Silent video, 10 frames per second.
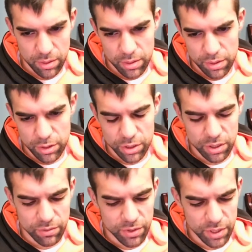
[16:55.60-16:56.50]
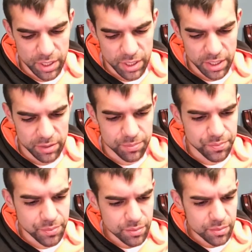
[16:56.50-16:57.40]
you just don't feel good. And
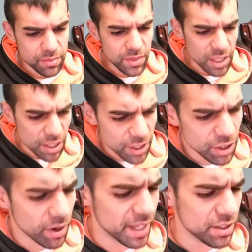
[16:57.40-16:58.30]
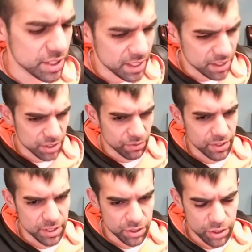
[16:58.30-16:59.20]
I can say this in
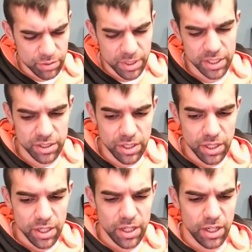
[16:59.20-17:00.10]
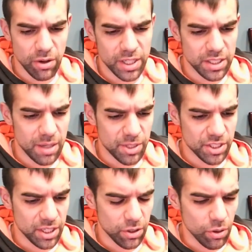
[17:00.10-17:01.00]
fitness too, because, anytime I
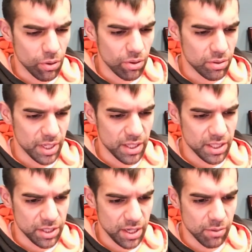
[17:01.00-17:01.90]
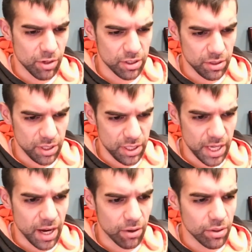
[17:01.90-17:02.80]
set a goal, like let's say I want to lean
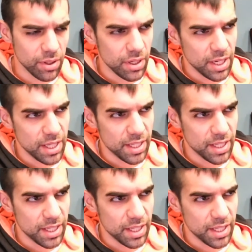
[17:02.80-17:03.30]
out, and then I